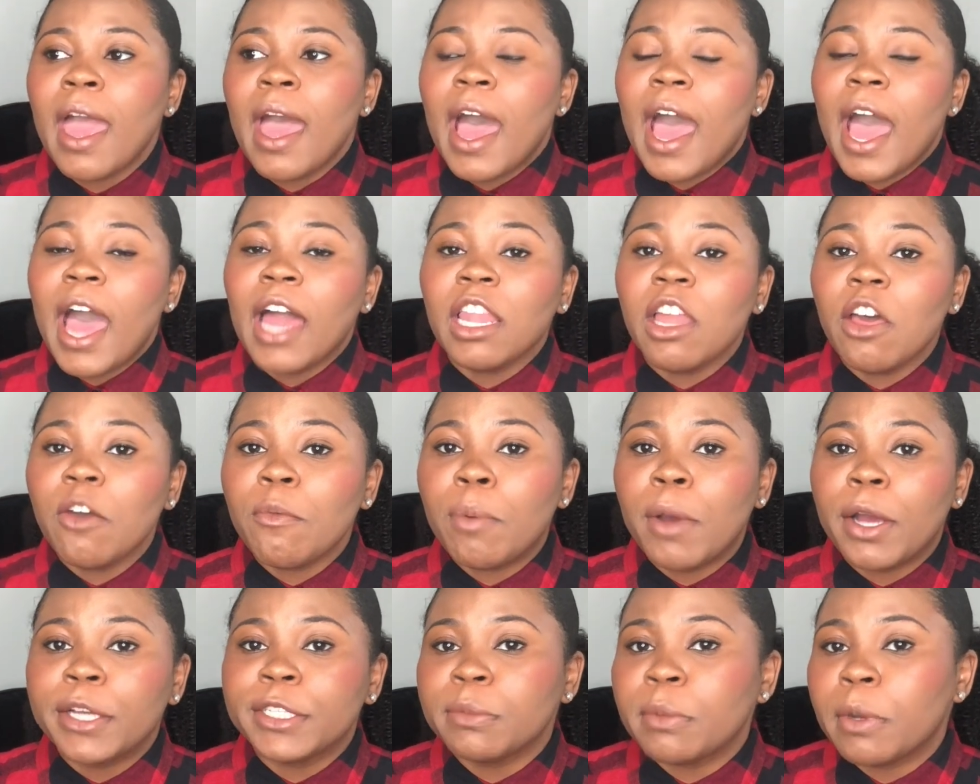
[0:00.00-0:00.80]
I love
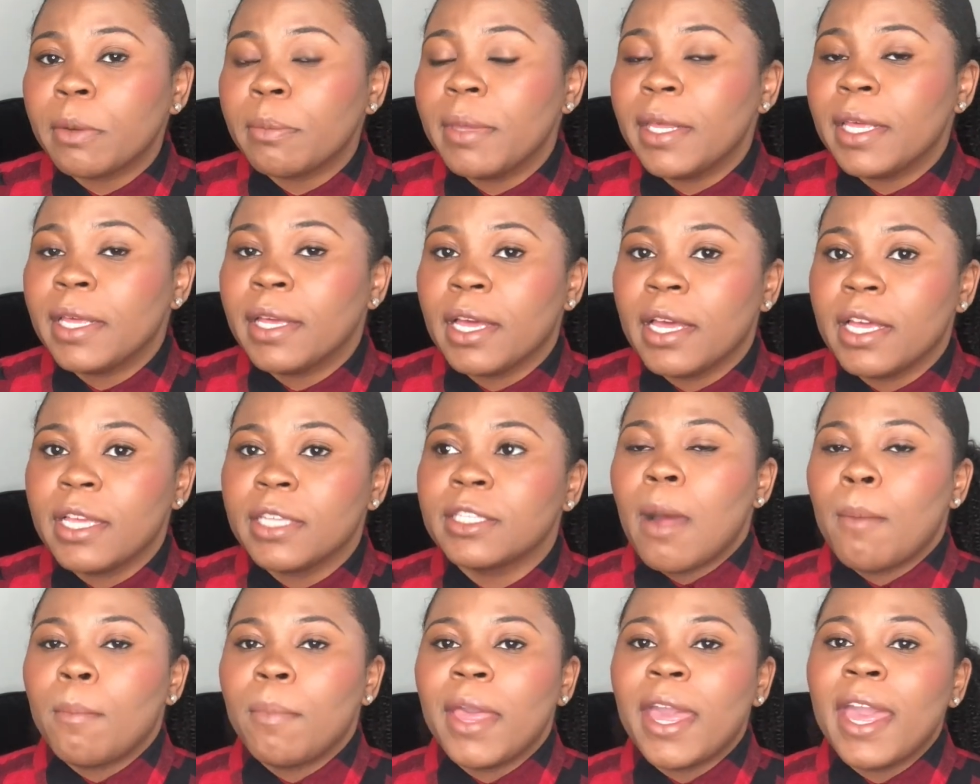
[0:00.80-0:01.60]
Poshmark because
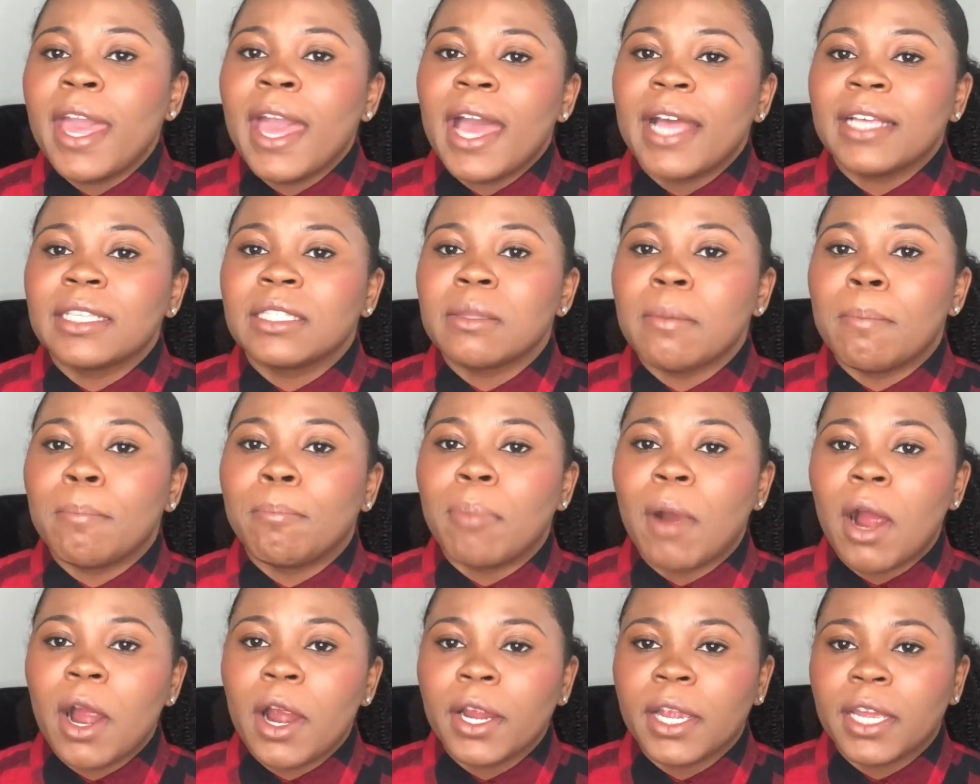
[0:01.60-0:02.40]
it has the
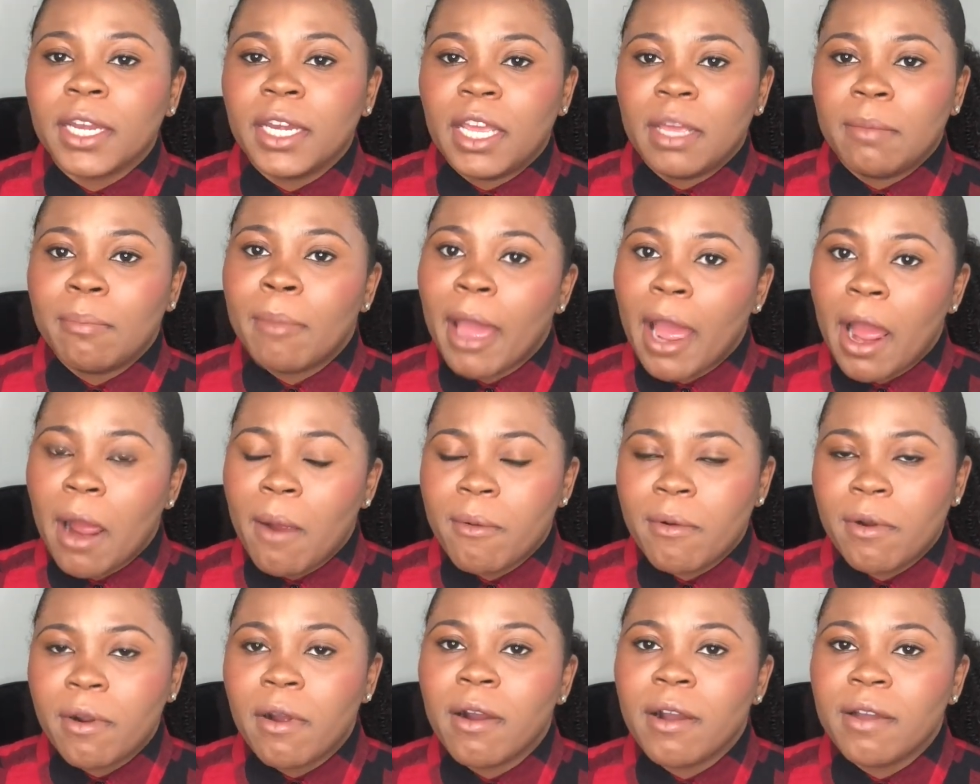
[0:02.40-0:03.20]
bargaining
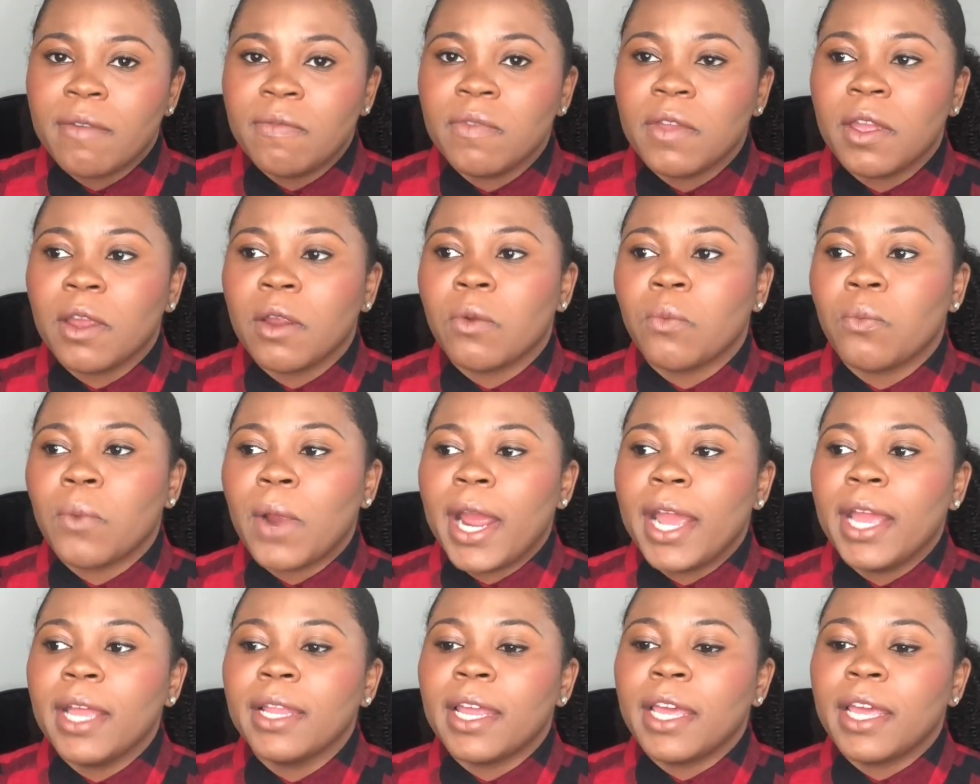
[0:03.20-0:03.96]
power on there, right?